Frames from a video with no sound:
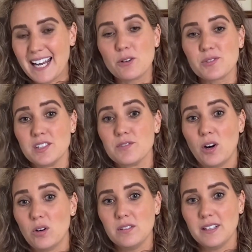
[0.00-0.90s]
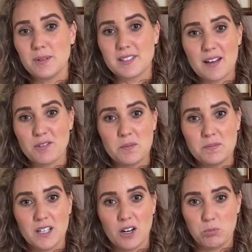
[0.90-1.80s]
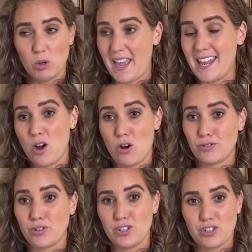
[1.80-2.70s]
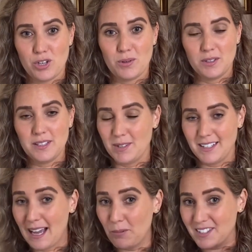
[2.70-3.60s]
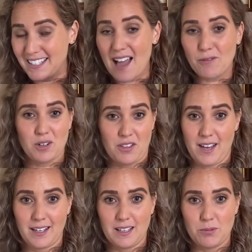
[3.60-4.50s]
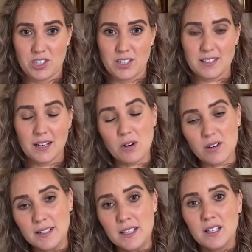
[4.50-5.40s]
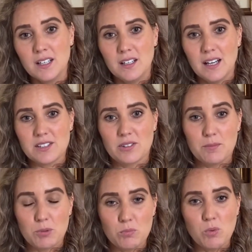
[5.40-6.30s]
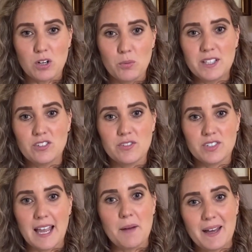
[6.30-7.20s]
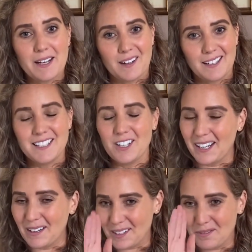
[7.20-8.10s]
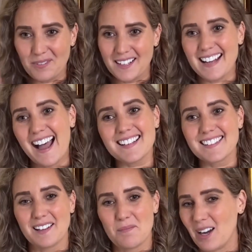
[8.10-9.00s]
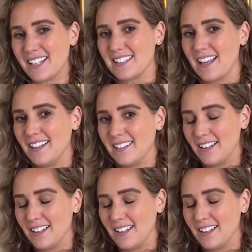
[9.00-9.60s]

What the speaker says: else's fault. He was never, well, they're not as good as you, and that was never a thing. It was just like, well, that's all right. What can we do to get better? He had a fantastic mindset,